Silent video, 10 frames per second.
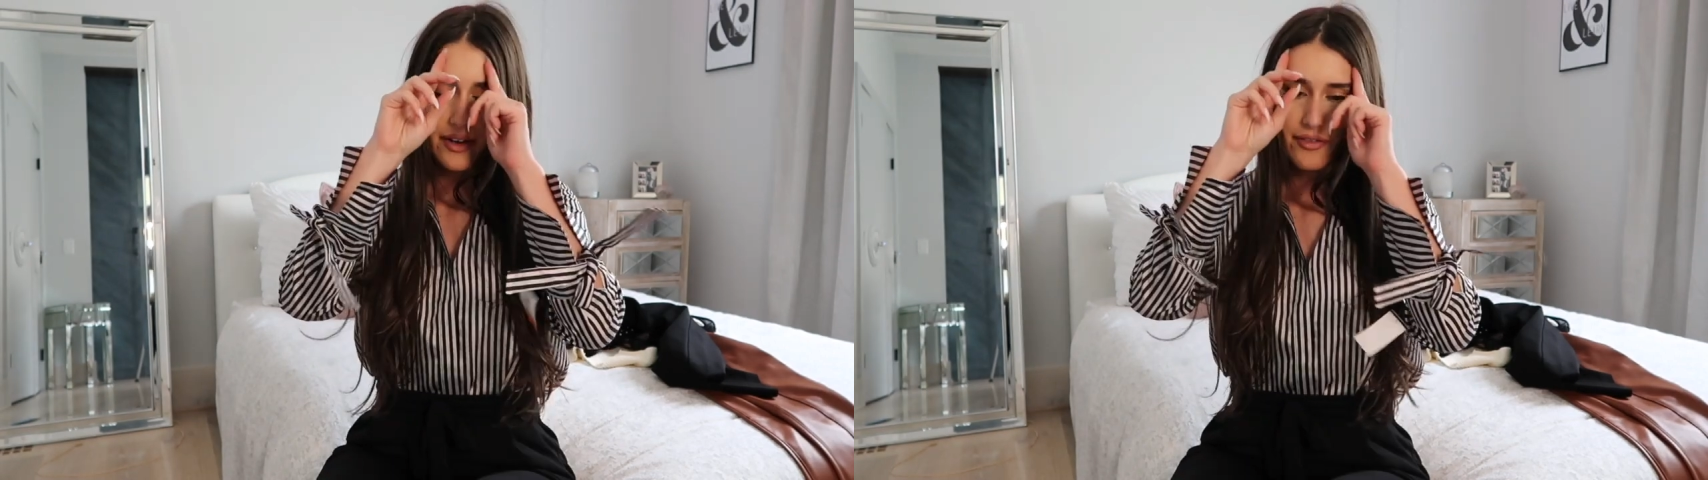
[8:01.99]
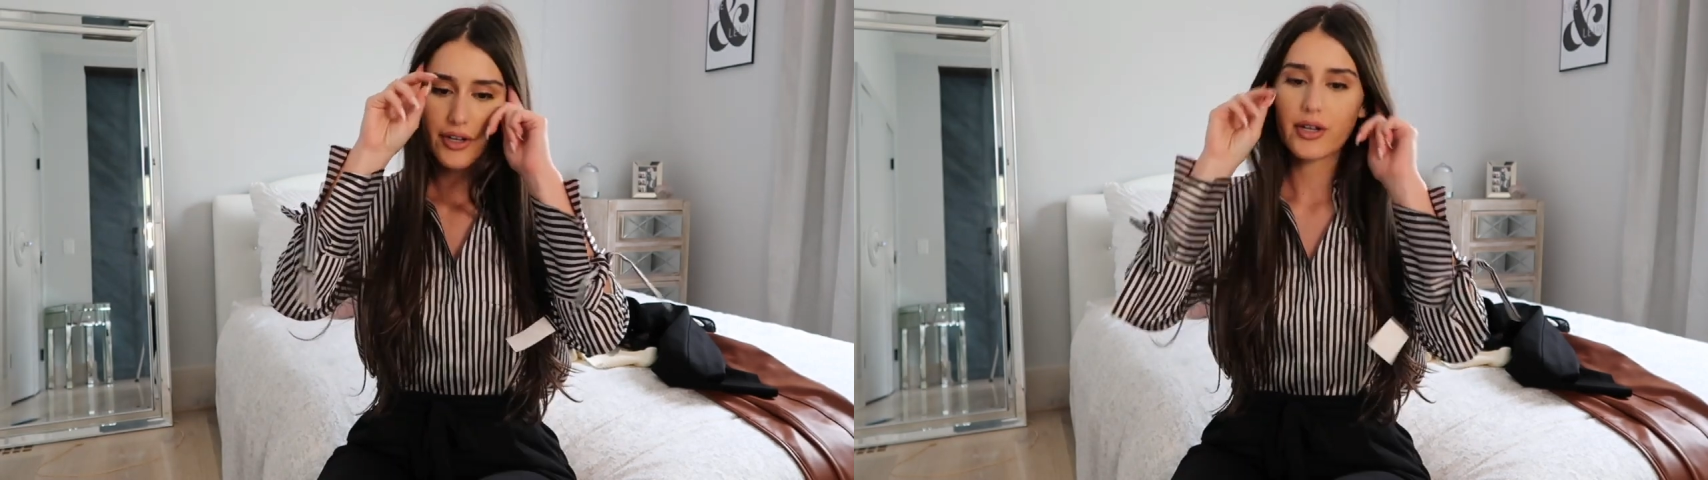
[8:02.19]

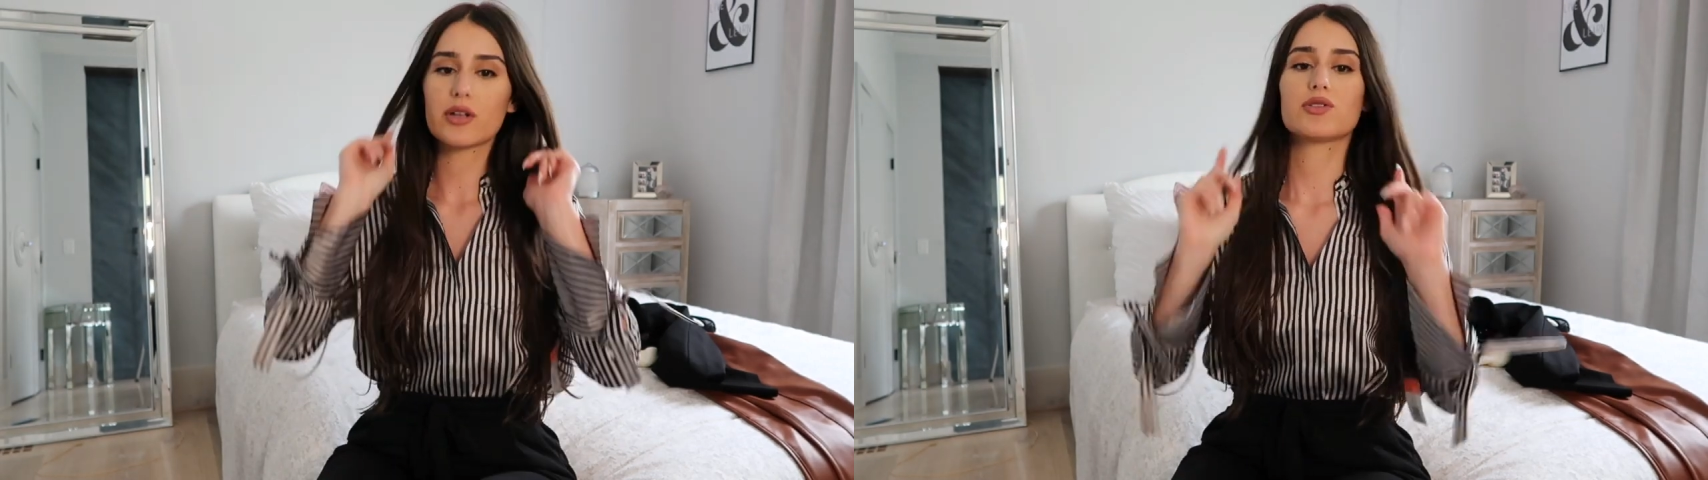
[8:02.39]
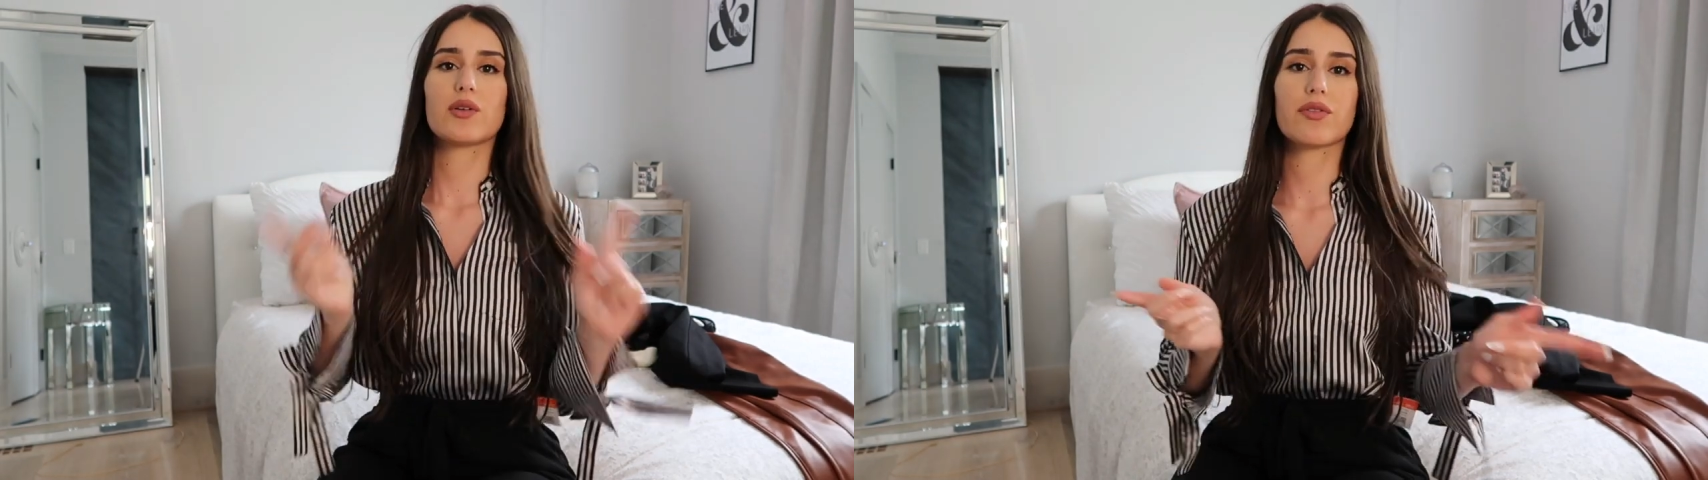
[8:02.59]
Never
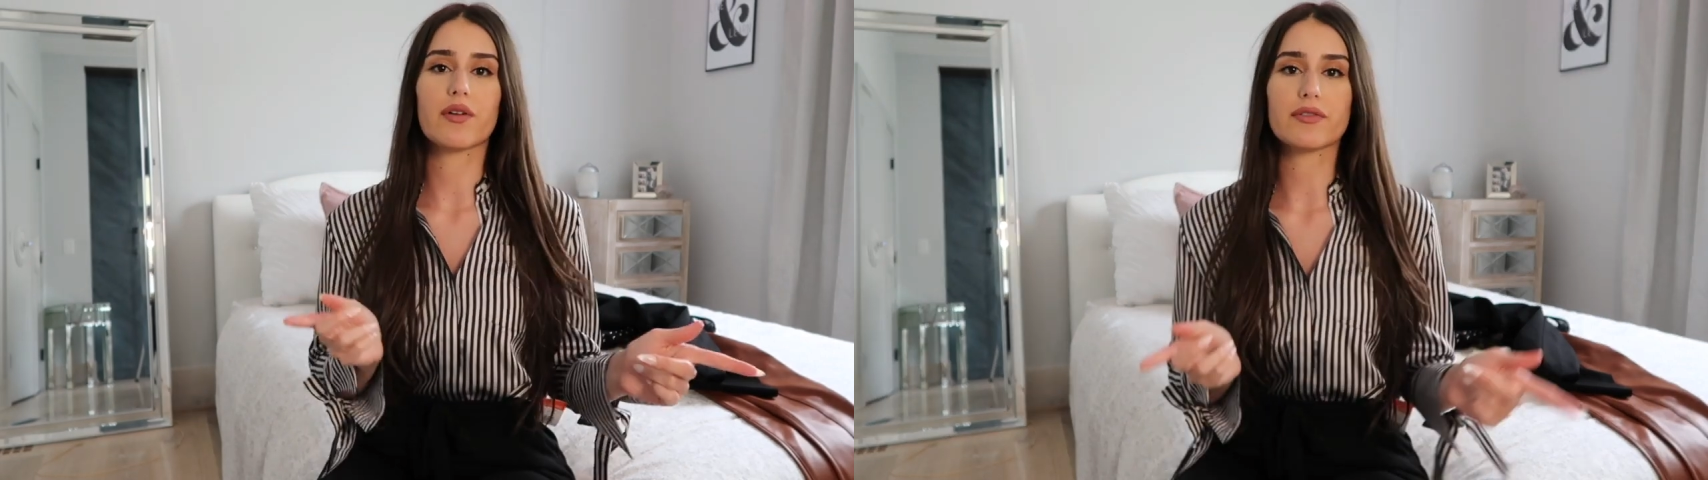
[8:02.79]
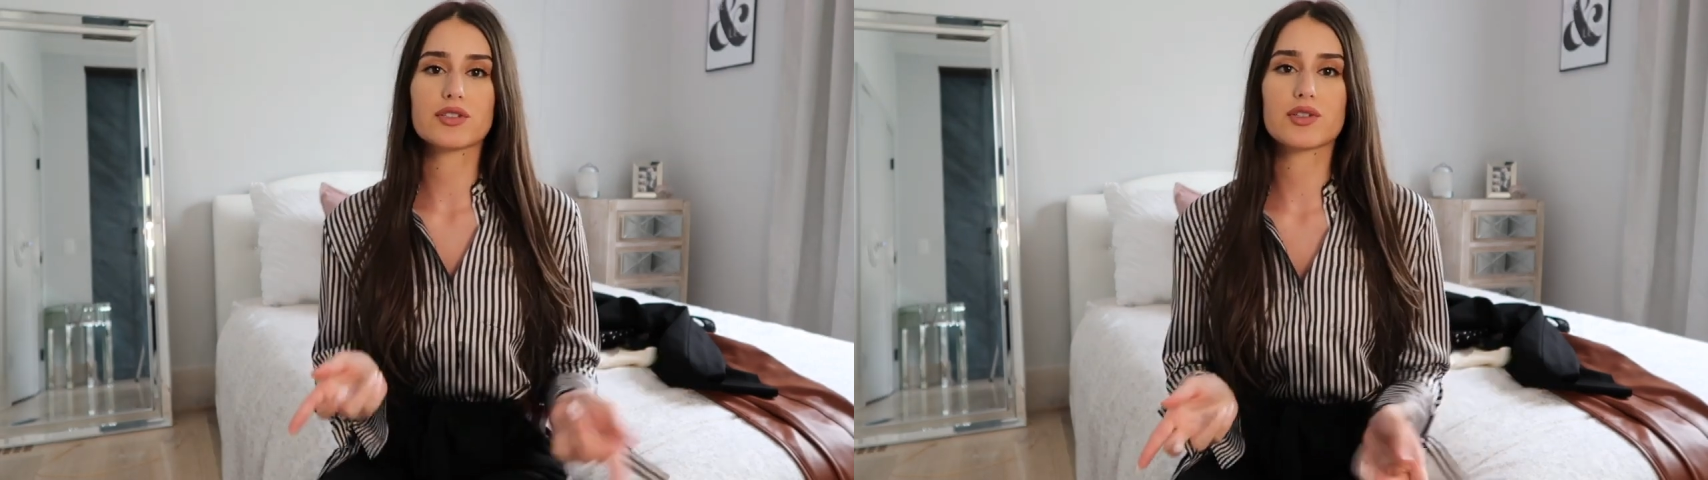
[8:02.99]
go to a
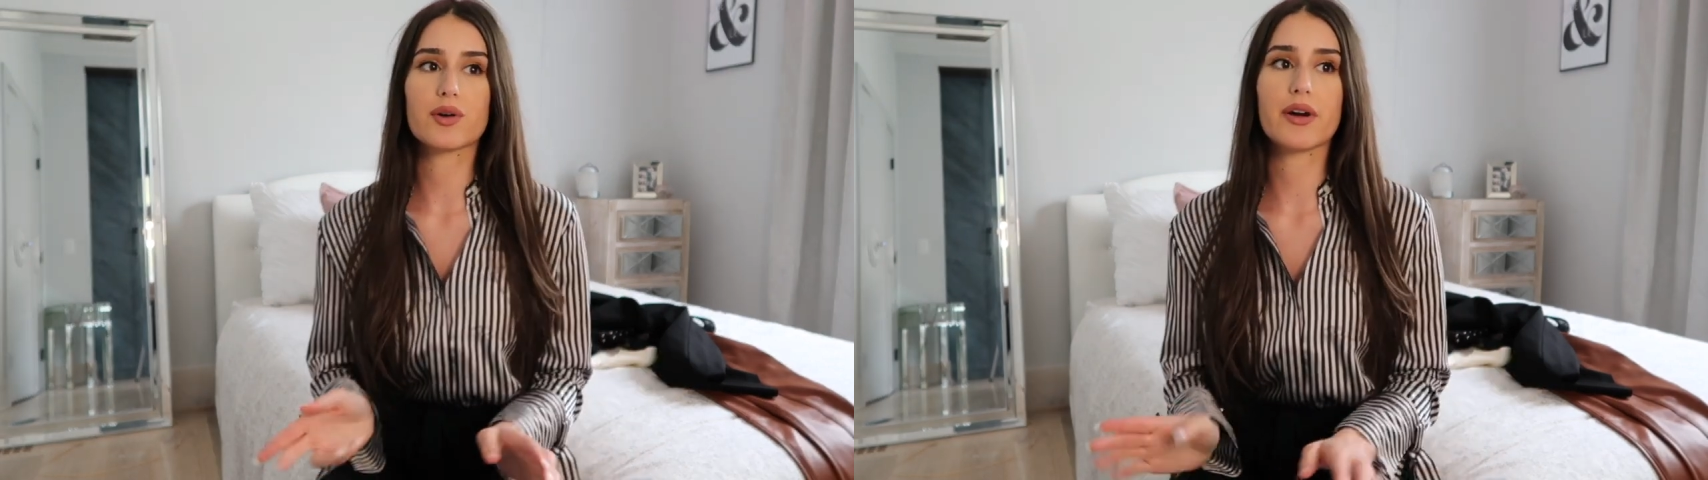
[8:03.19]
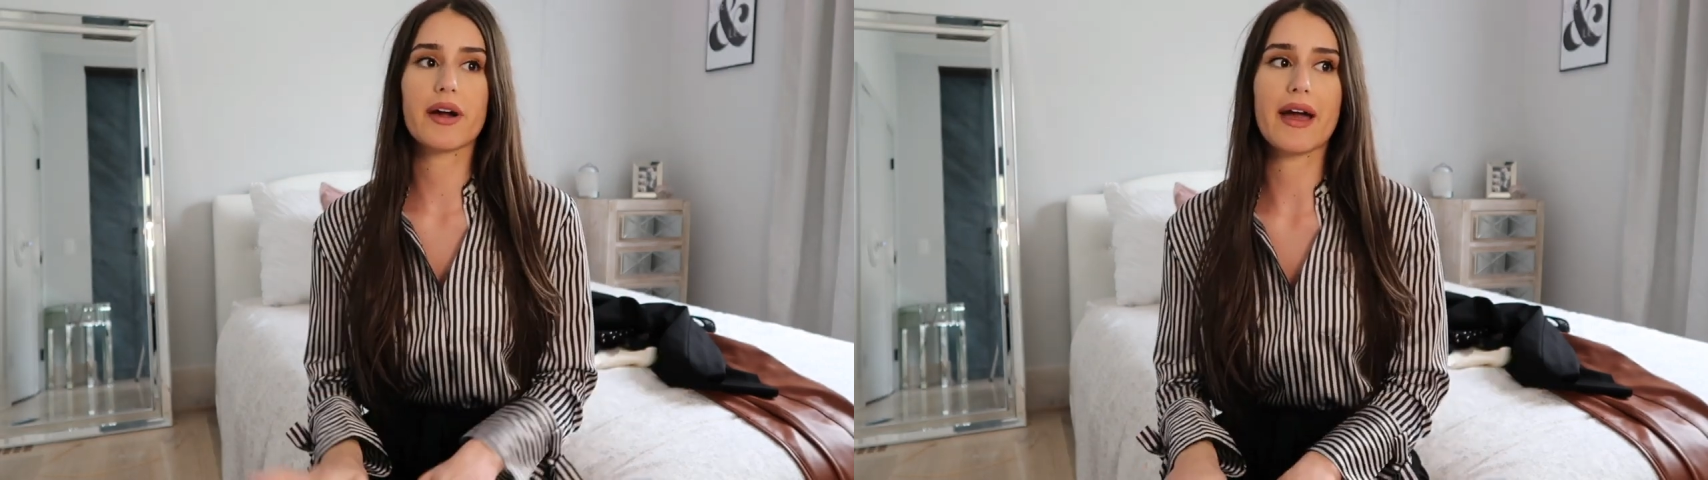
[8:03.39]
thrift
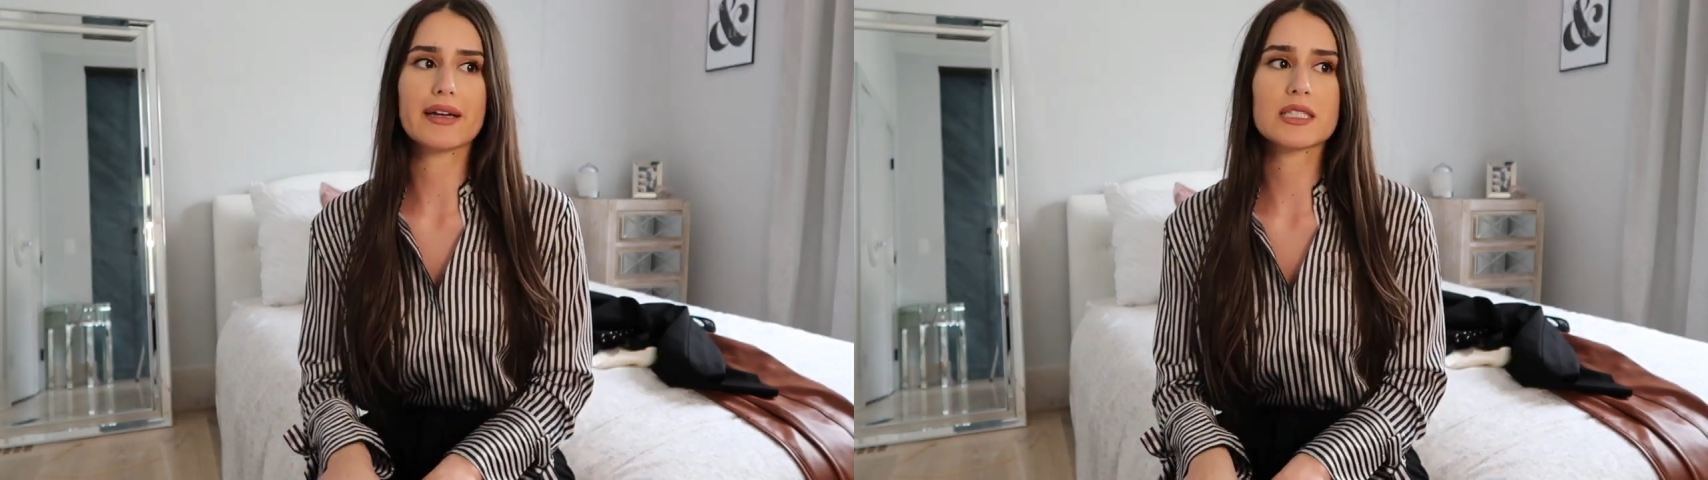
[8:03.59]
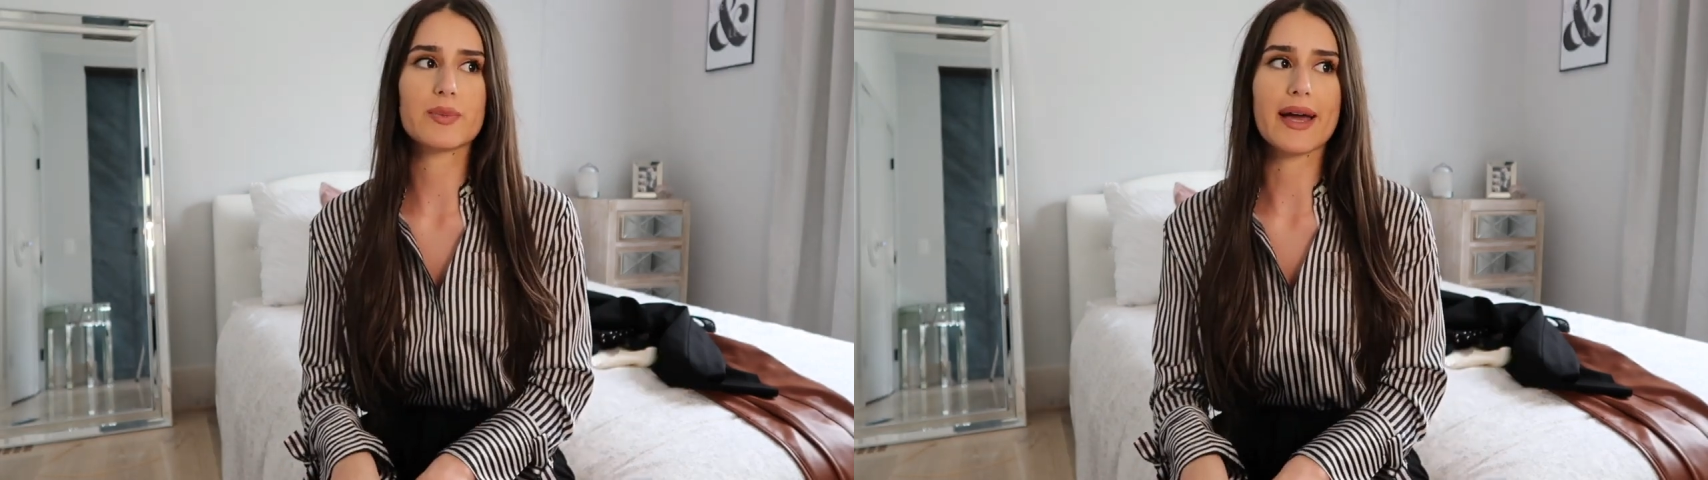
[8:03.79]
store
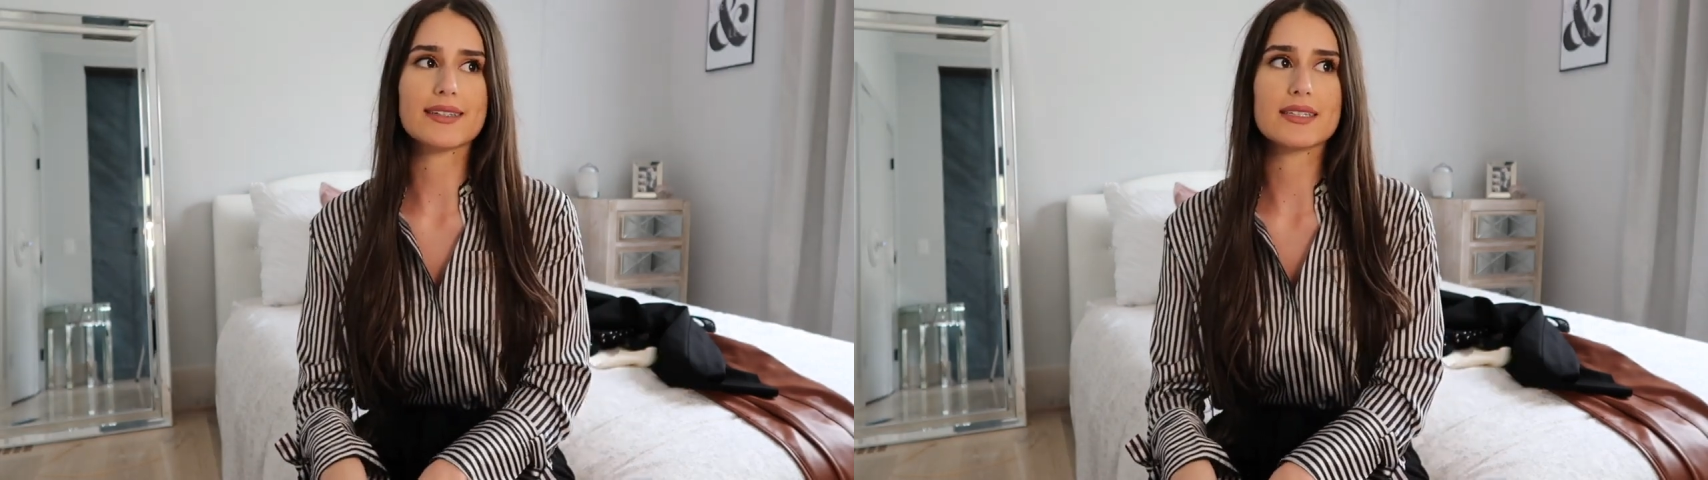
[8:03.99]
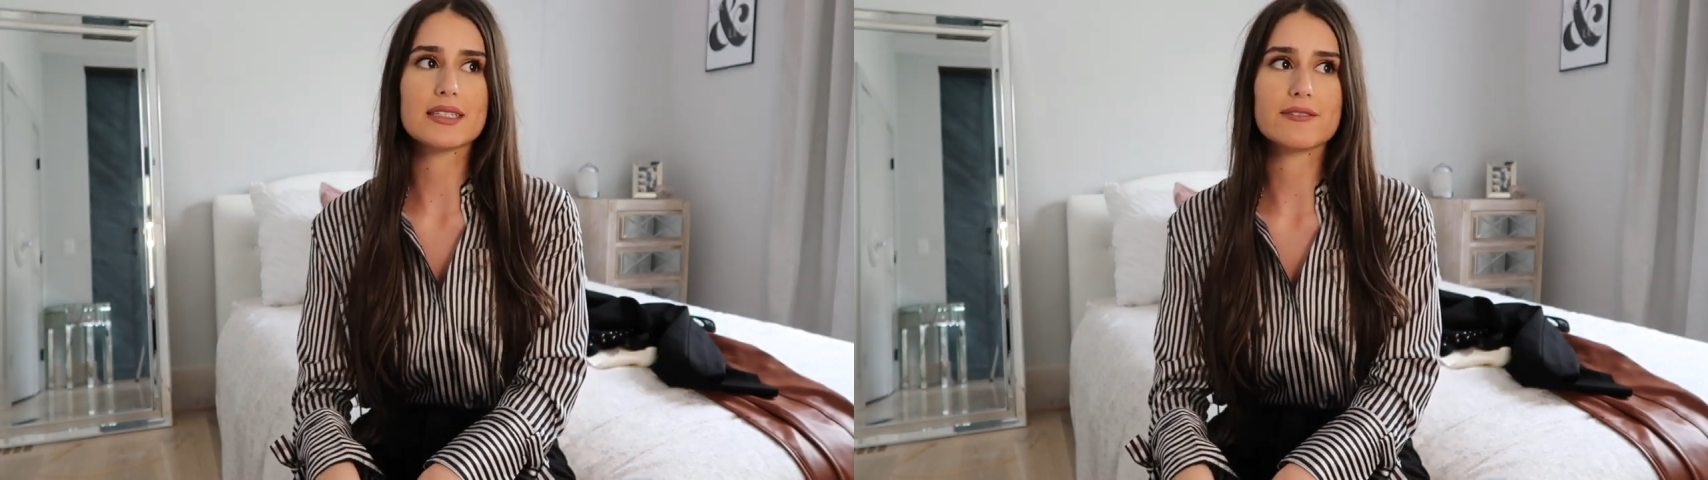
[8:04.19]
expecting